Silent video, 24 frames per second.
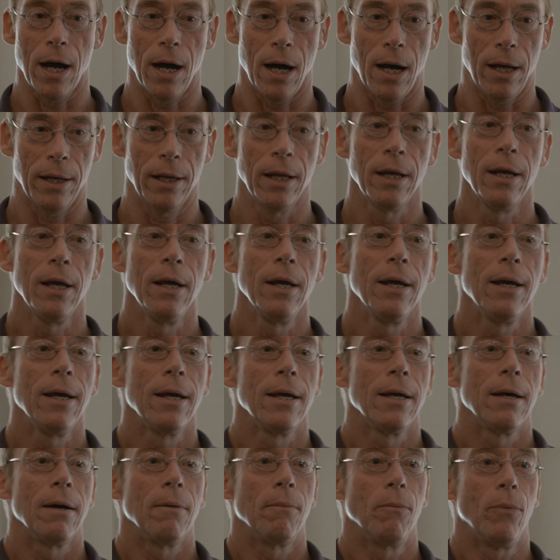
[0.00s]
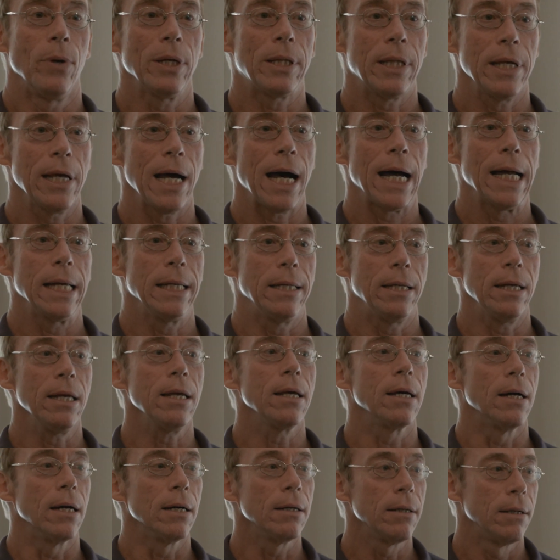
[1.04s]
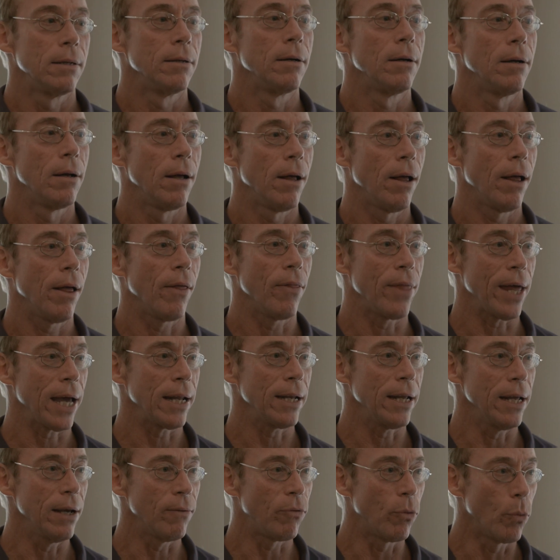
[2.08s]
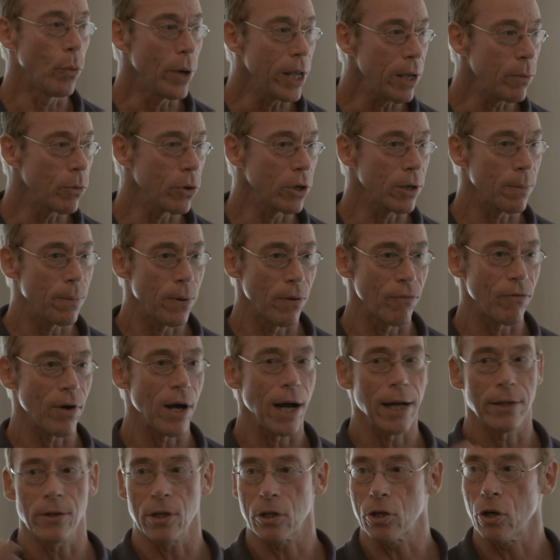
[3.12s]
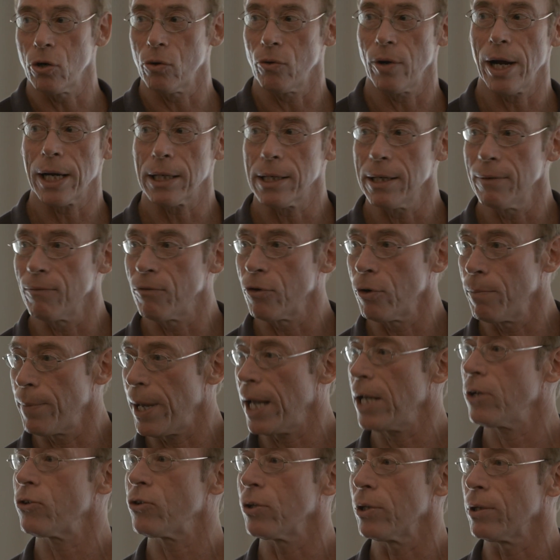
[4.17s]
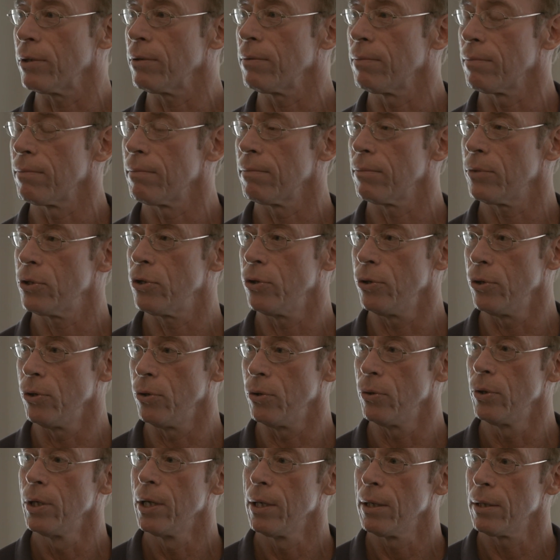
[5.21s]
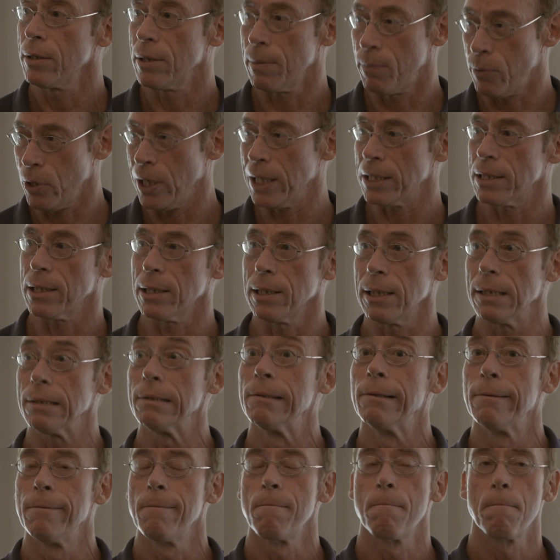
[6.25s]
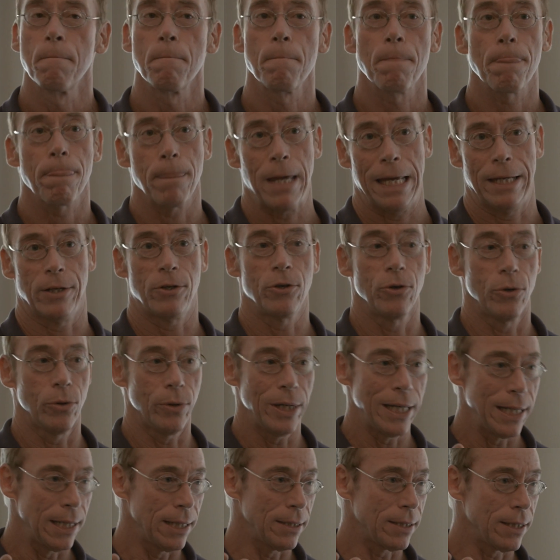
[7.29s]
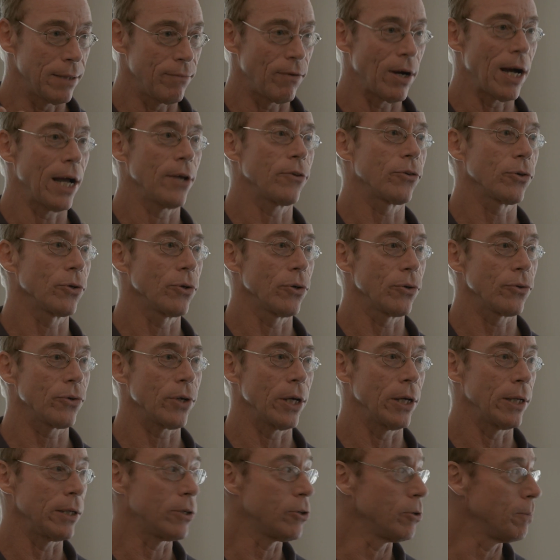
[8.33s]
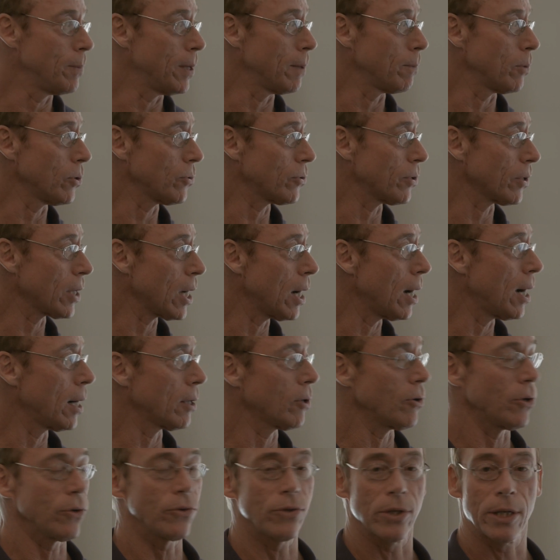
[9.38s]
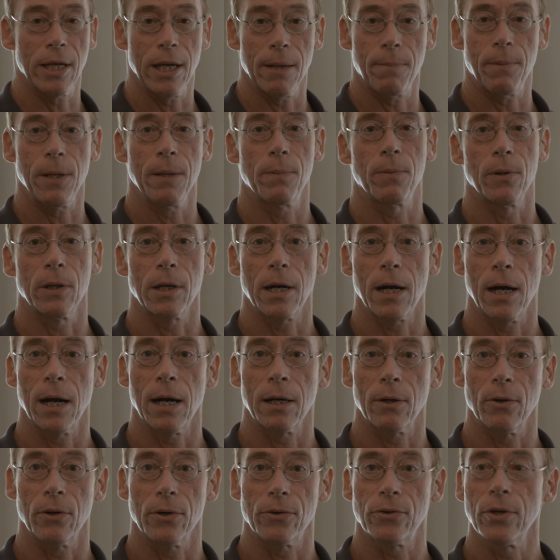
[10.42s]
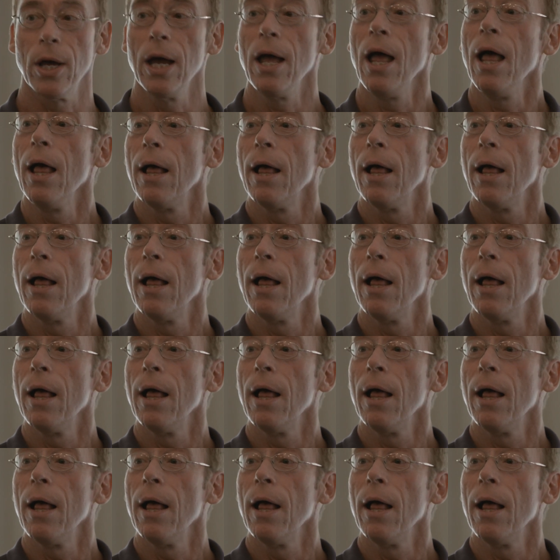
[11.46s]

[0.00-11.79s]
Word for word: on with the idea that if we were to provide the correct information to the president and to his advisors and to members of Congress, the key people in Congress,